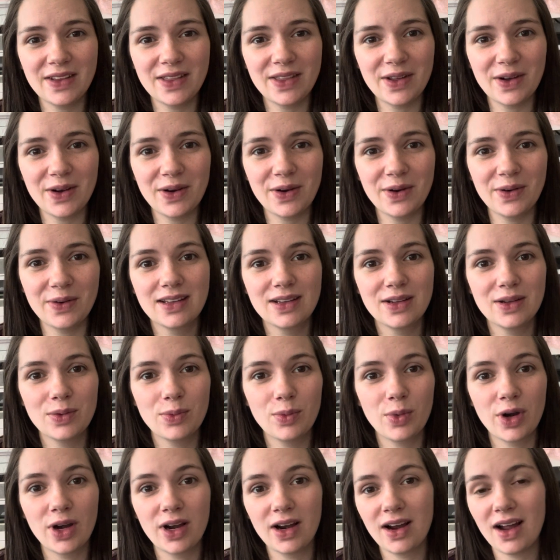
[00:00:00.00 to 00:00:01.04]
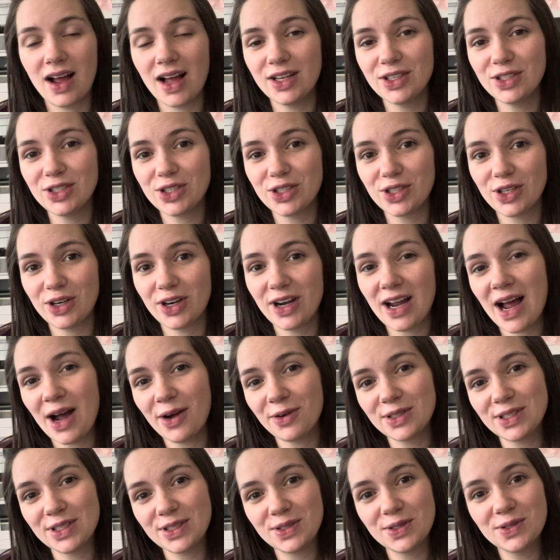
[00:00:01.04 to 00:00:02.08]
though we're unsure
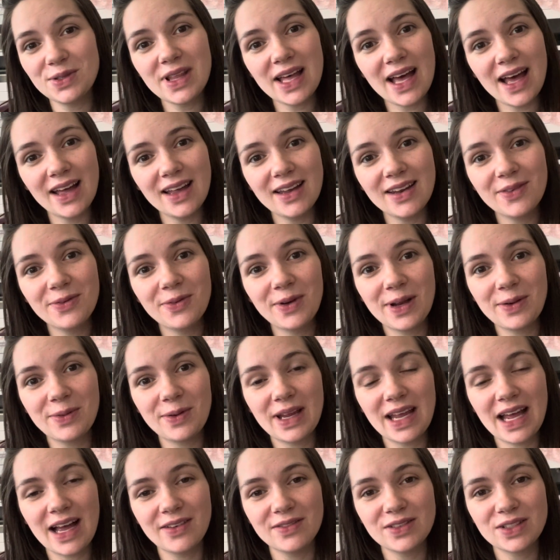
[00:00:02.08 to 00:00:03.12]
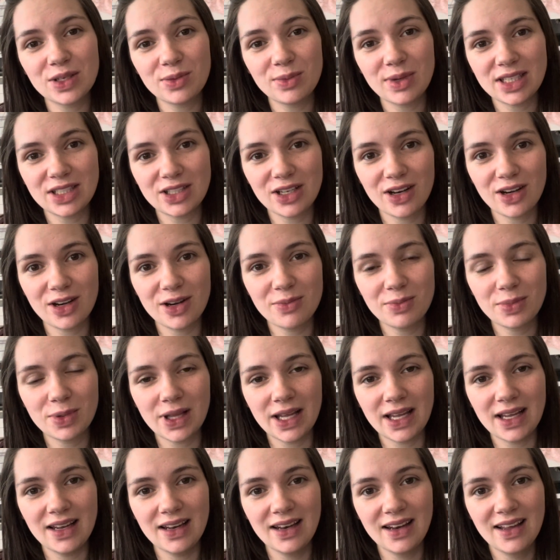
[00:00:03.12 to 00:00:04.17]
how to do that when we have so much on our
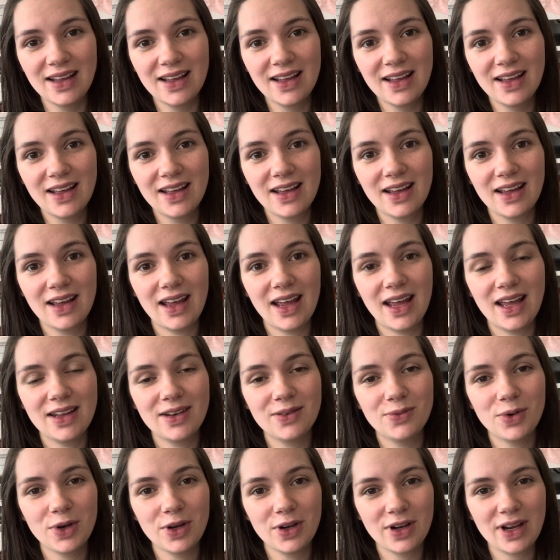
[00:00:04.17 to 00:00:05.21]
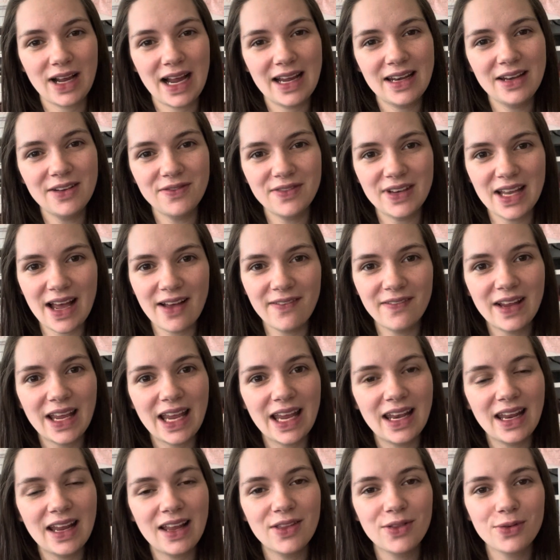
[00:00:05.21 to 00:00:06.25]
plate. And we're kind of
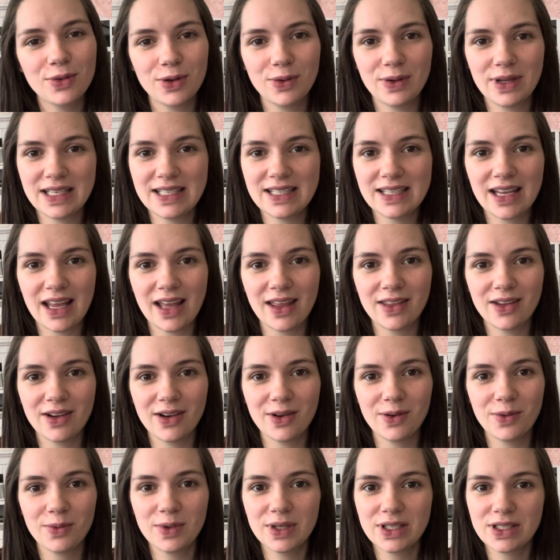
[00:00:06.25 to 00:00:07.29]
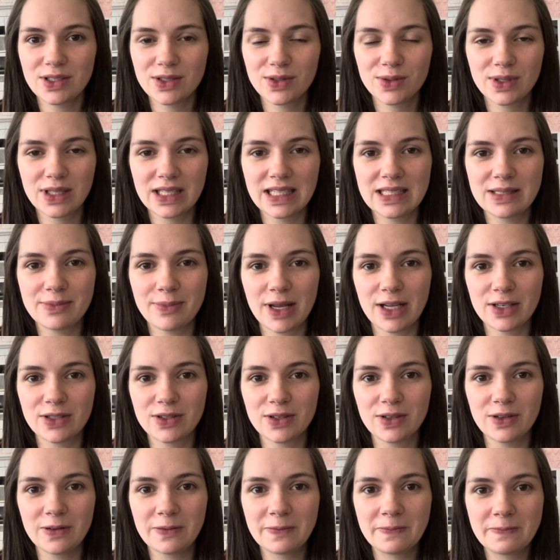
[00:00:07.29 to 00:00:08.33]
navigating through it together, which is really
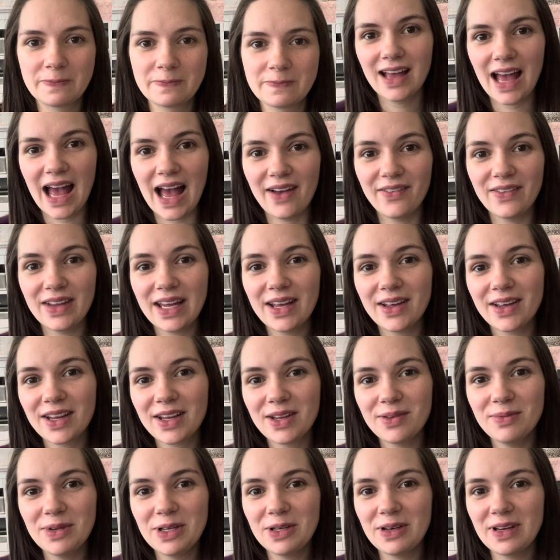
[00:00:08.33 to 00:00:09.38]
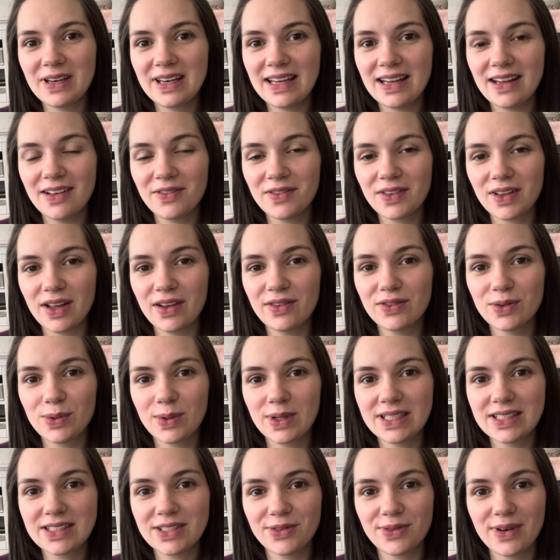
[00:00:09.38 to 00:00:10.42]
special. Having a community of loved
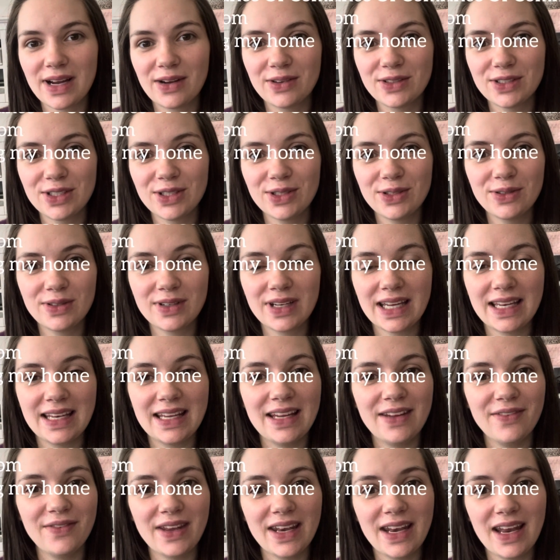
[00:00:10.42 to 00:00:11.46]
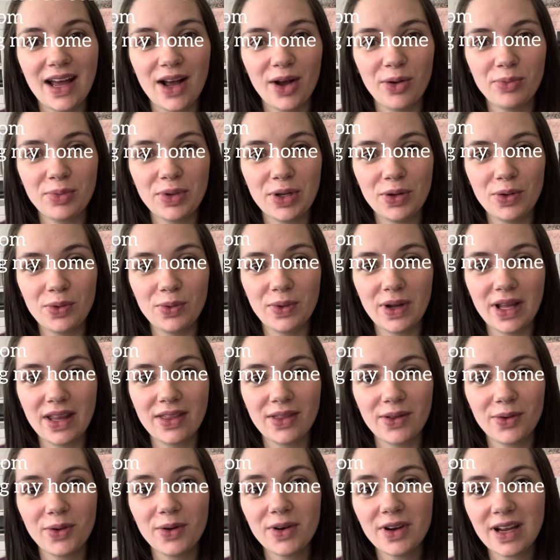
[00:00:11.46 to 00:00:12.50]
ones around you can even help you with
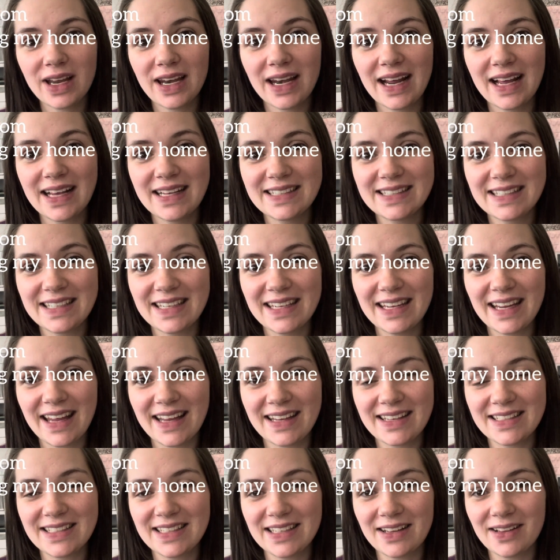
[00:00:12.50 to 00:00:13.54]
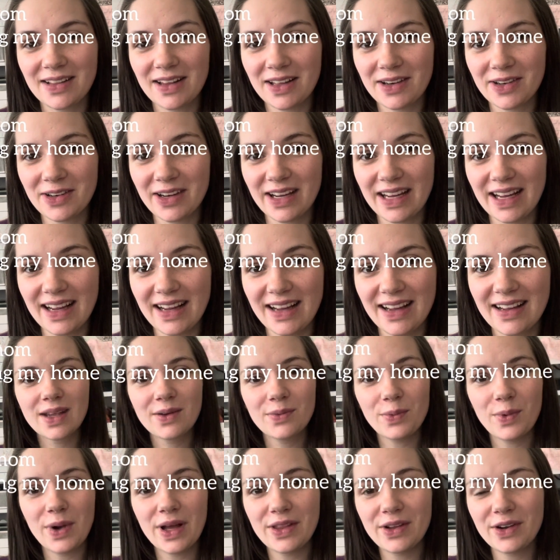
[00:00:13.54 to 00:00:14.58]
organizing and decluttering,
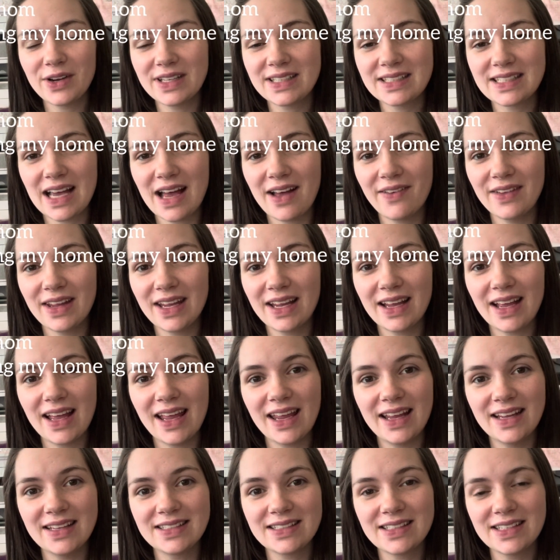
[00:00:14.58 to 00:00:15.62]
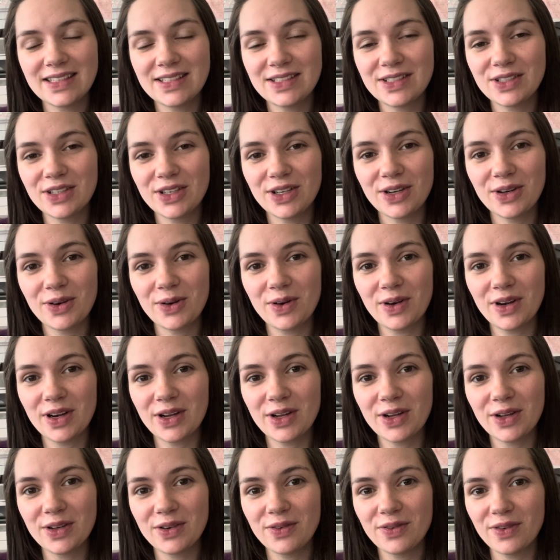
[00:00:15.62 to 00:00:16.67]
whether it's having a sister or a
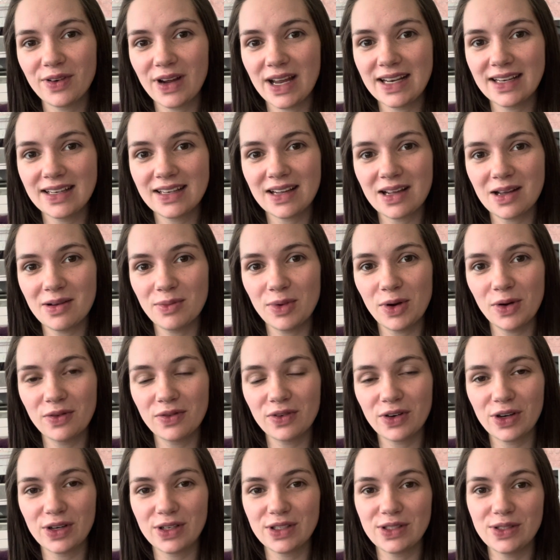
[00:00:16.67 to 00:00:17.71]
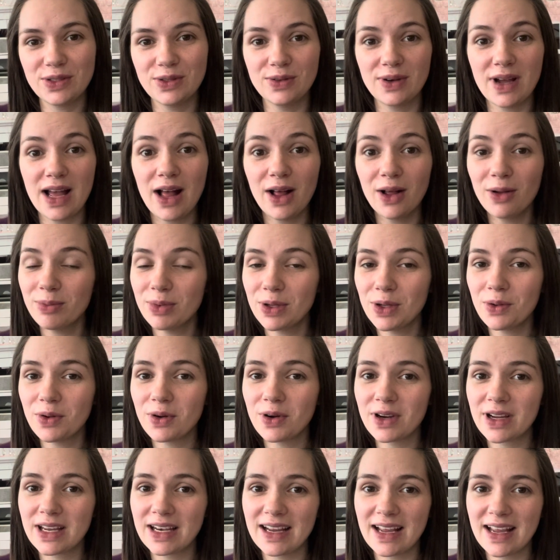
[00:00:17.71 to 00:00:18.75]
good friend come over to help you
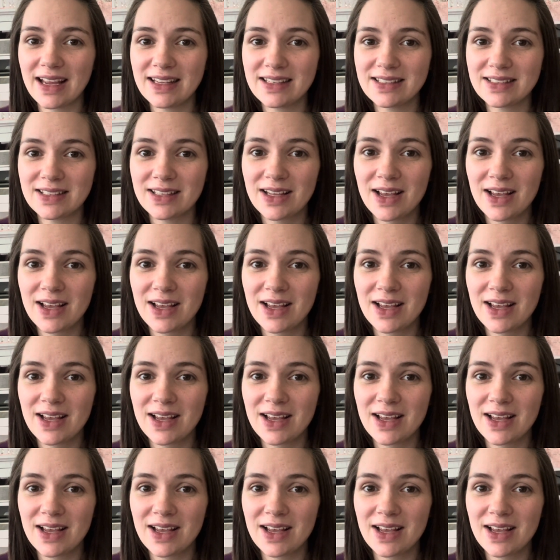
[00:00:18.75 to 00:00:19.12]
organize,